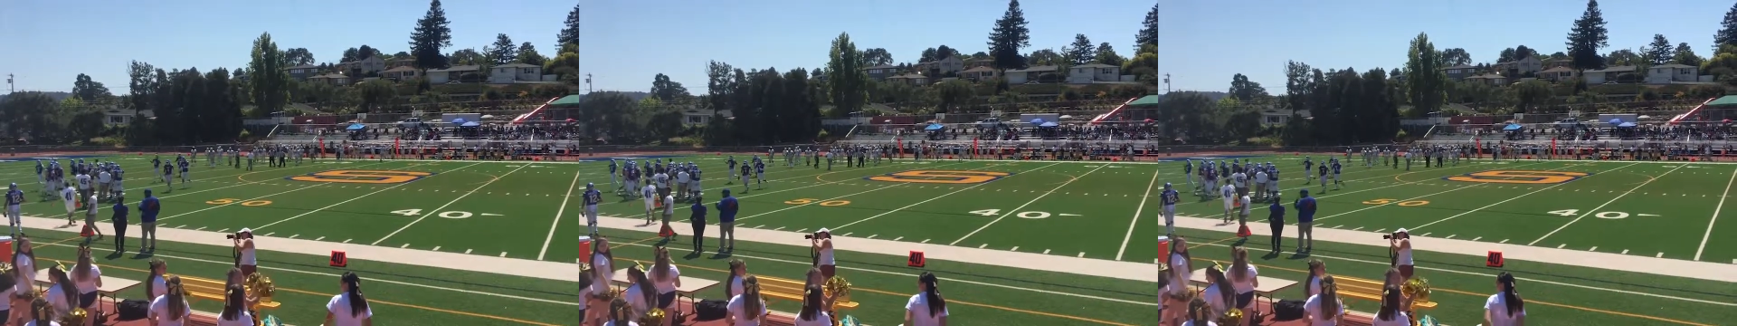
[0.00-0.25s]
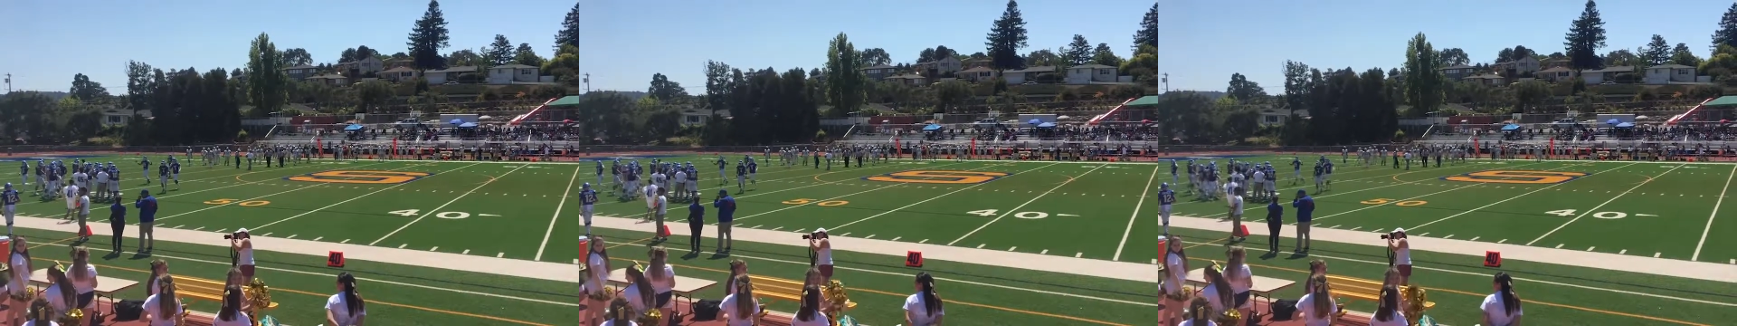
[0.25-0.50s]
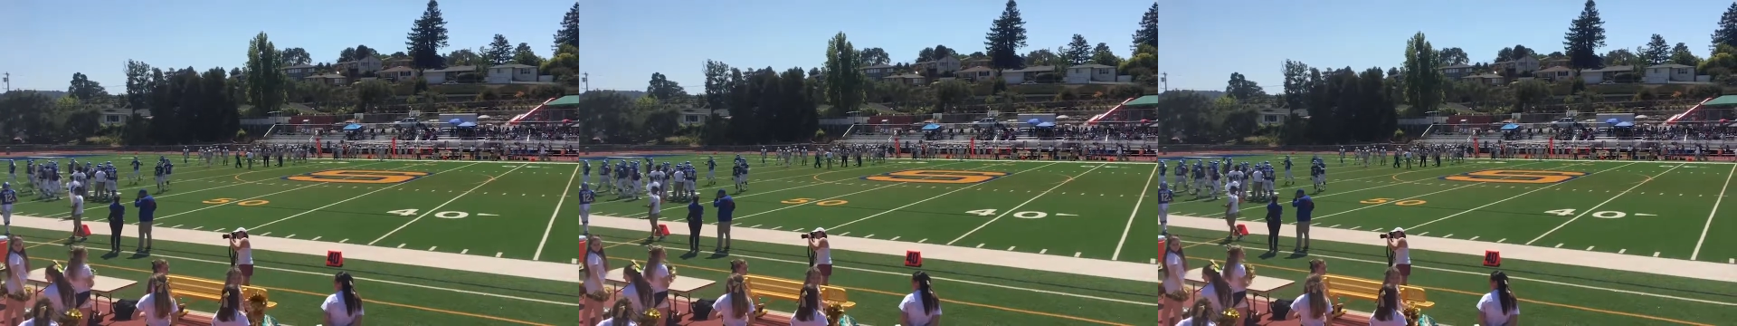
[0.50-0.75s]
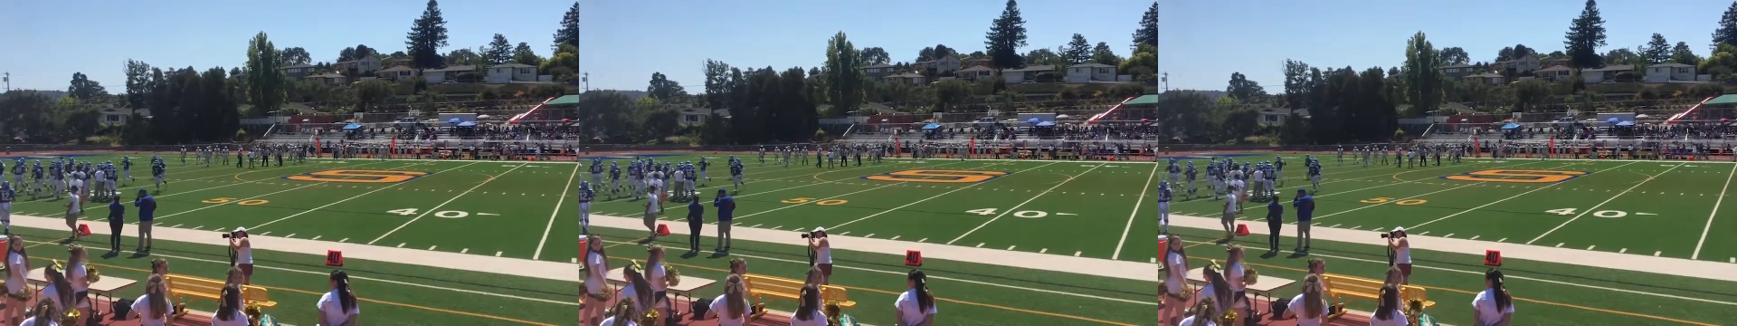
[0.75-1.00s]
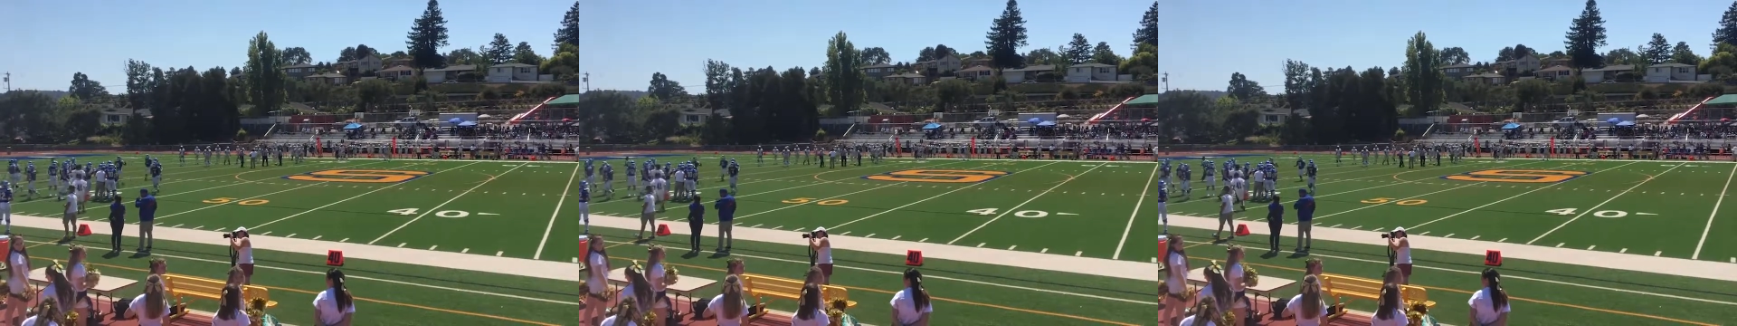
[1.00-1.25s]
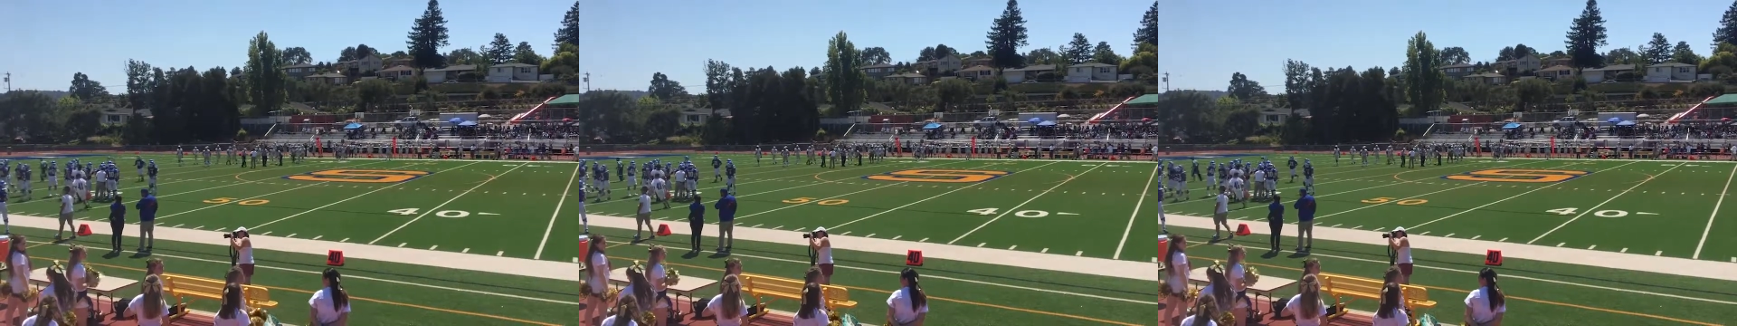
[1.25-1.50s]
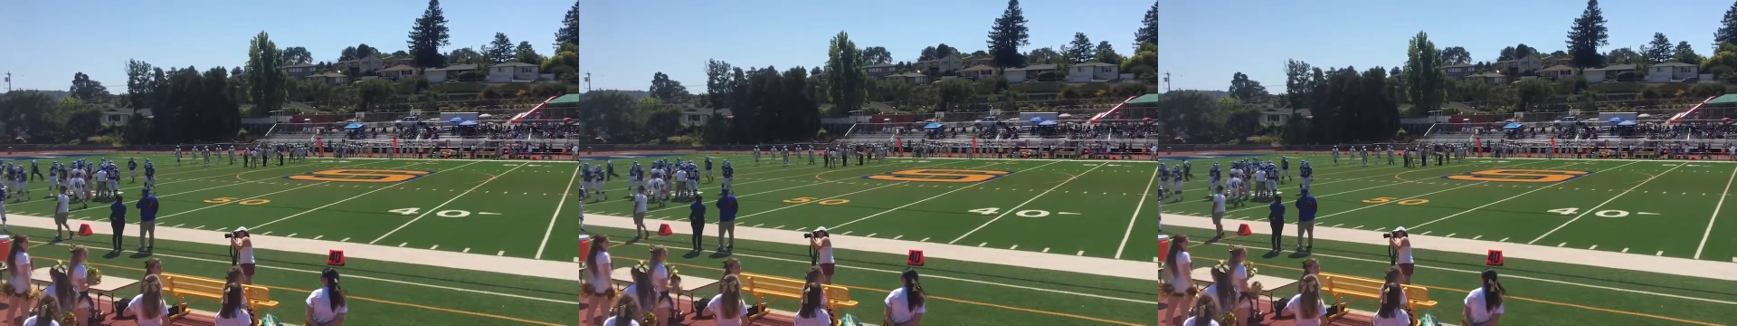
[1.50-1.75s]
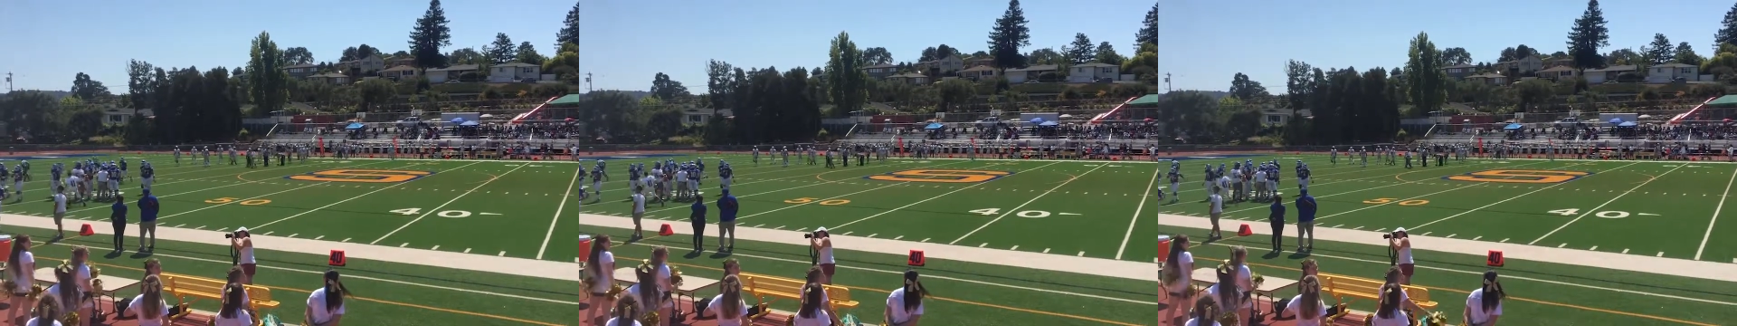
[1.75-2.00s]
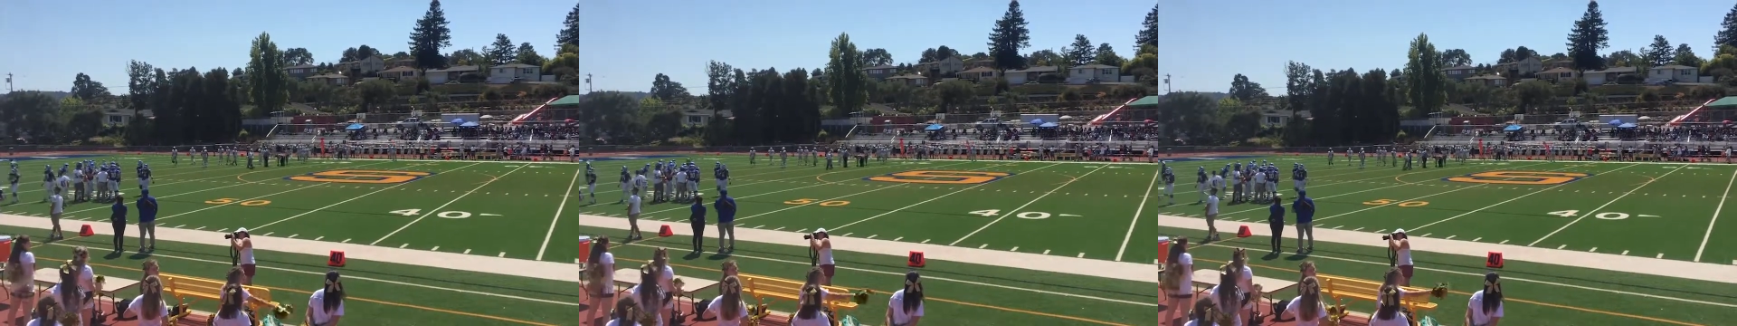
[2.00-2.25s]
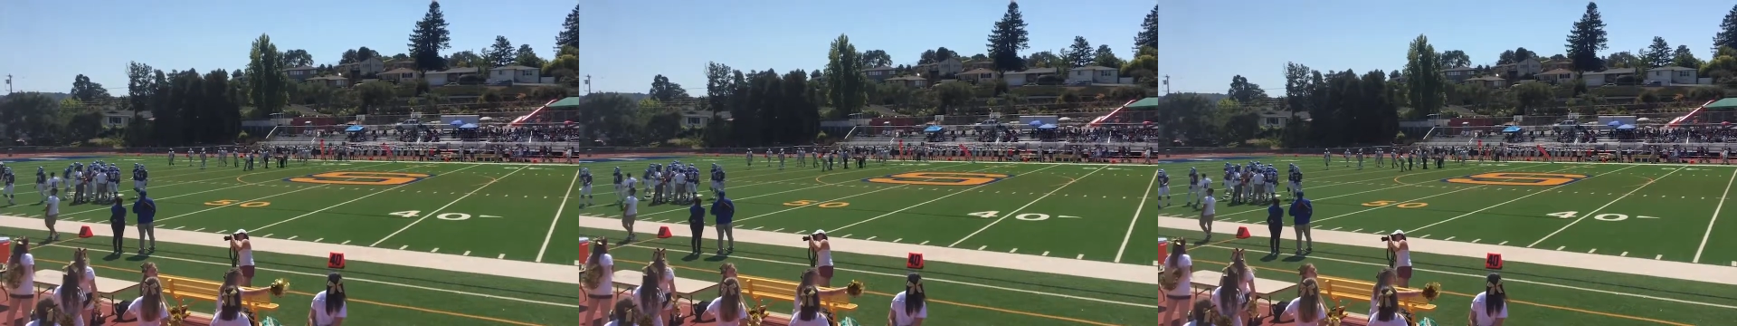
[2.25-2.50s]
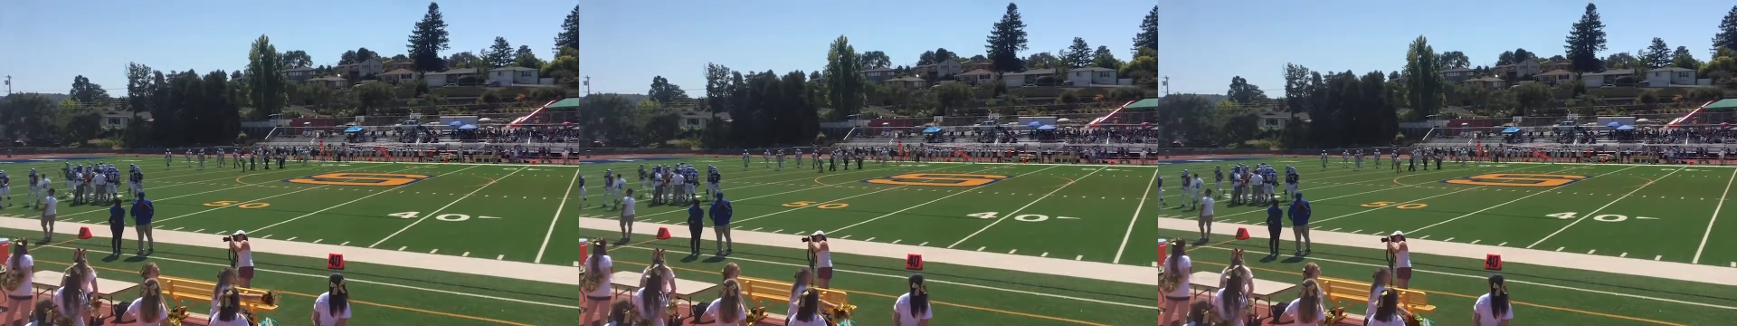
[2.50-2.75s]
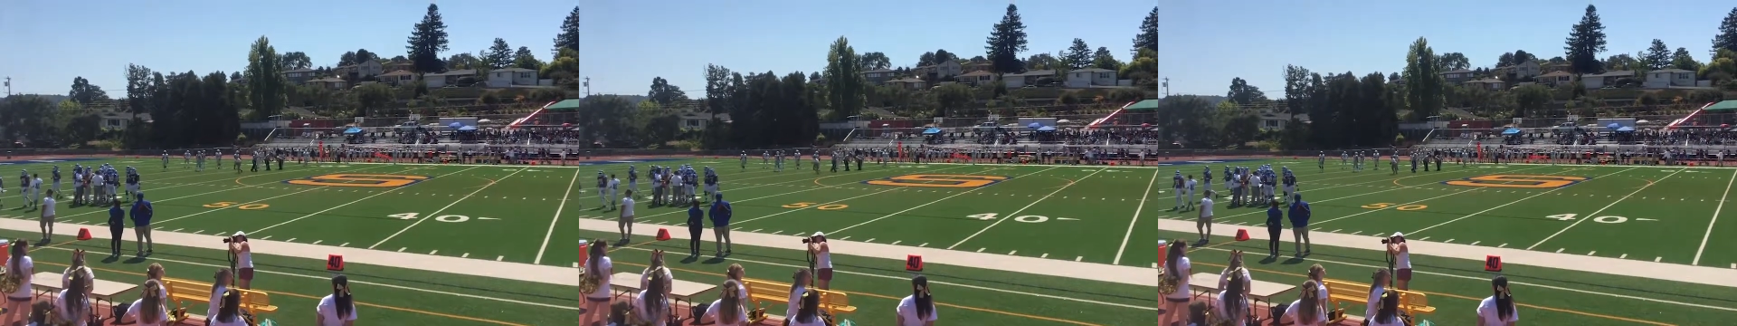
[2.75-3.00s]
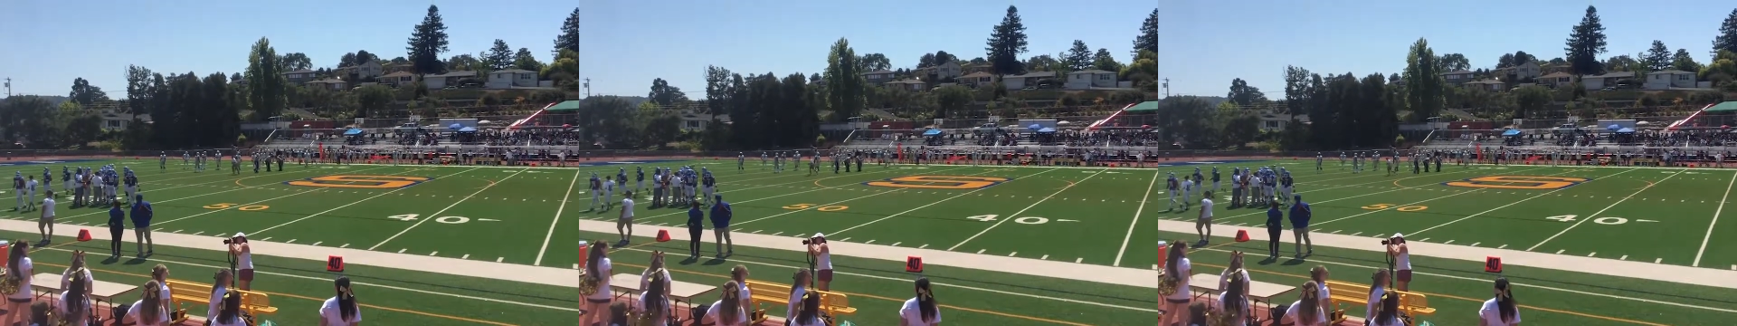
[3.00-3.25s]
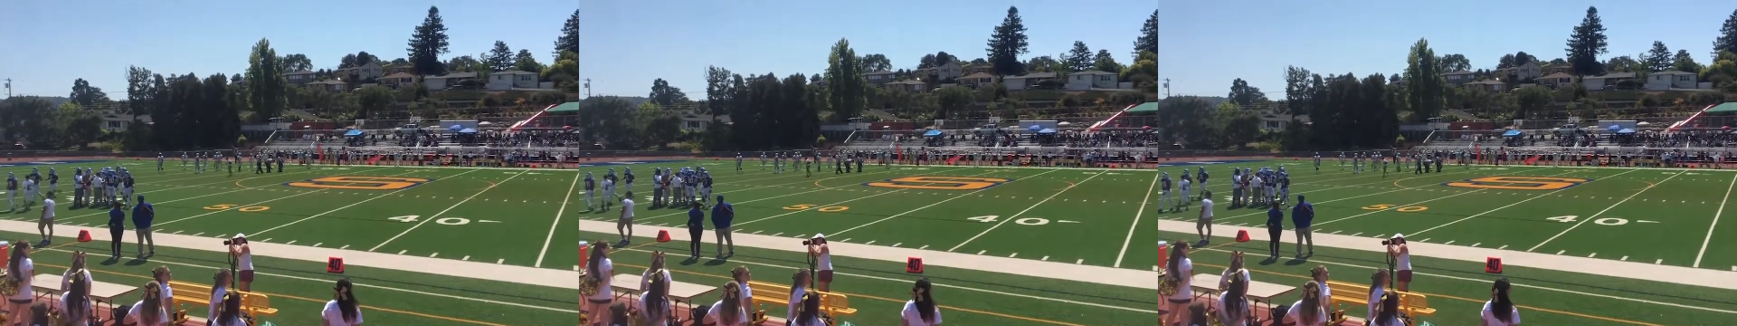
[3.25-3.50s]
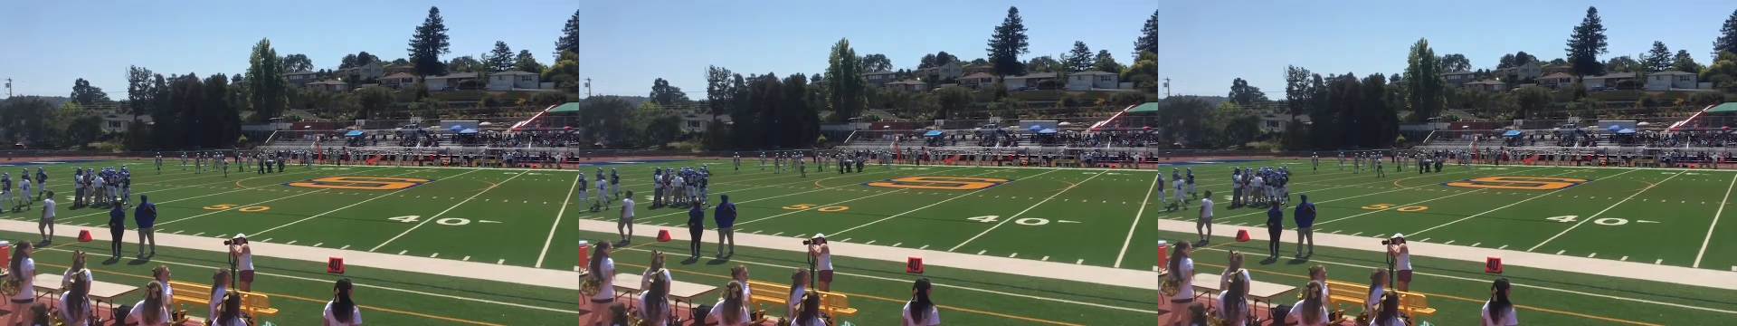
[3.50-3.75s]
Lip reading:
(no speaker visible)